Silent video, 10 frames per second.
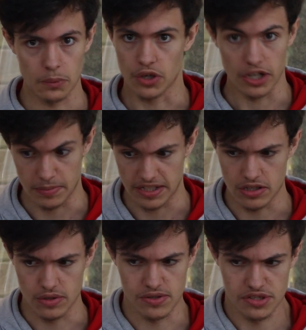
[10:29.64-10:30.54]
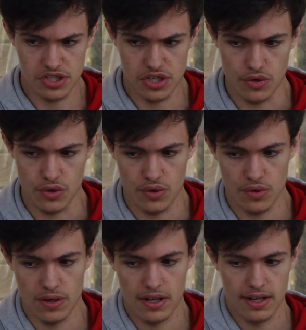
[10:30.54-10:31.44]
could have been used
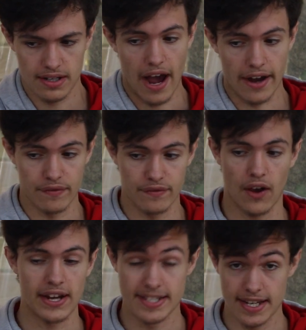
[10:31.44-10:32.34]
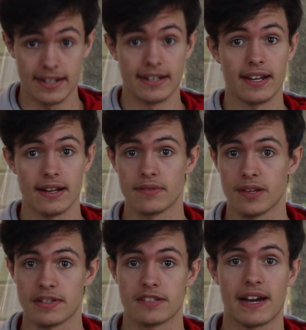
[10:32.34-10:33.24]
to kind of fight in
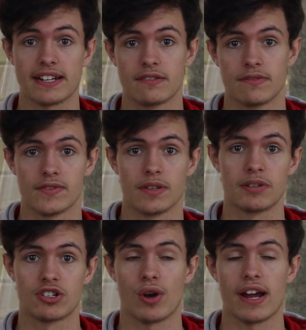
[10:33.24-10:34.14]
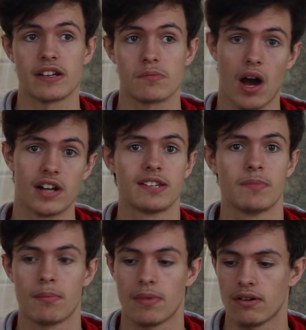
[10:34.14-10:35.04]
the perspective of the betraying party
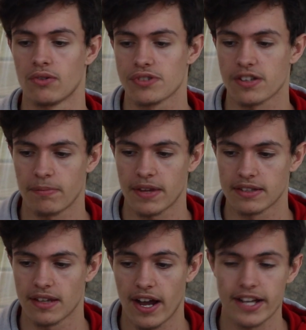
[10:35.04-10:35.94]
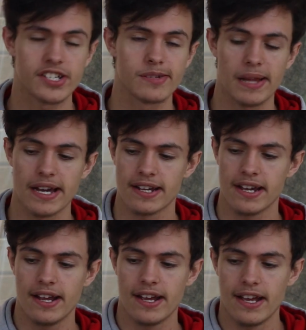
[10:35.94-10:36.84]
member or something that I actually played.
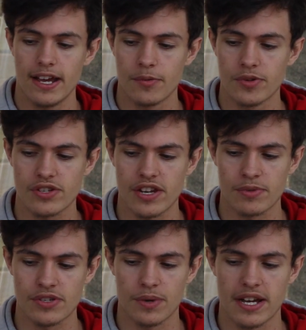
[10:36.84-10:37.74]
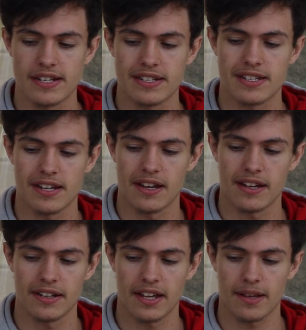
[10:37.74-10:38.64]
It was weird
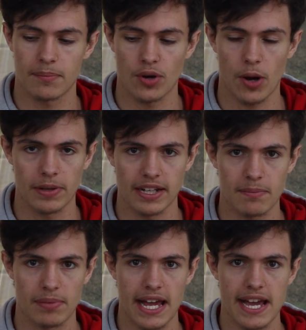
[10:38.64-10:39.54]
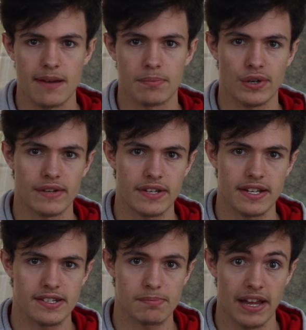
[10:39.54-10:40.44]
to like properly play a
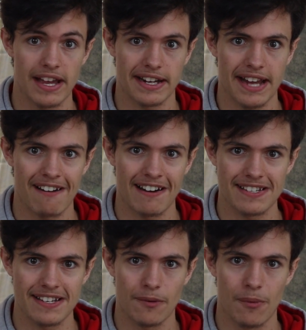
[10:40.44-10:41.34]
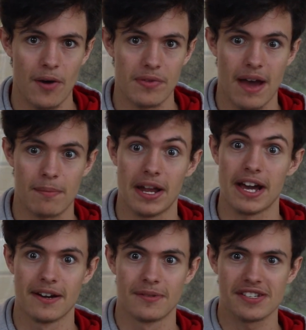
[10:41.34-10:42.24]
previous player character while their
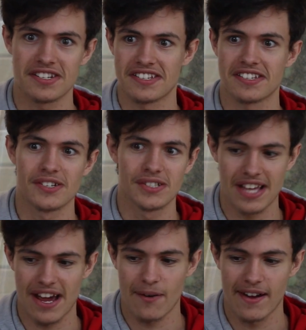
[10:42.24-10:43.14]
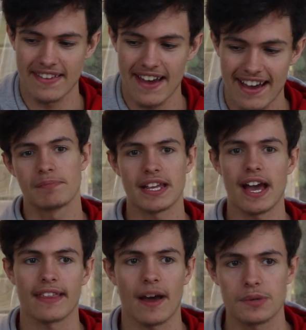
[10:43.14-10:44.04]
player was just stood there right there. But
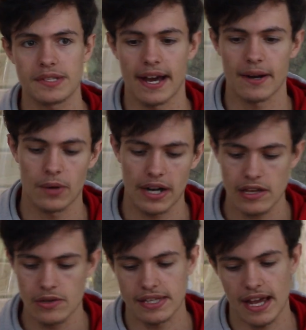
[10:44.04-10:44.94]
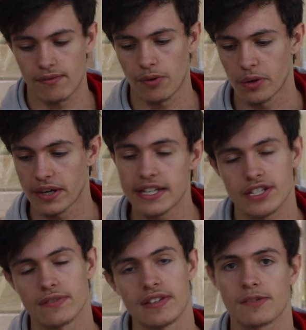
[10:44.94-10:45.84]
yeah, that was kind of what I used that for, and
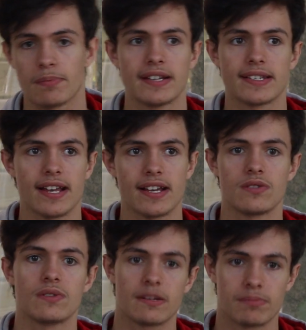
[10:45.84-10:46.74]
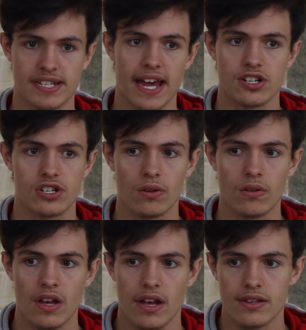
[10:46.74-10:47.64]
each of these places has unique
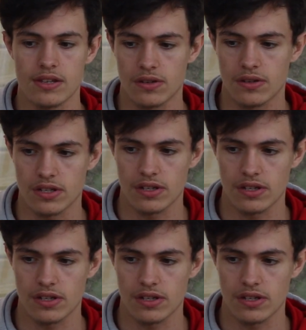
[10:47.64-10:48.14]
potential that you could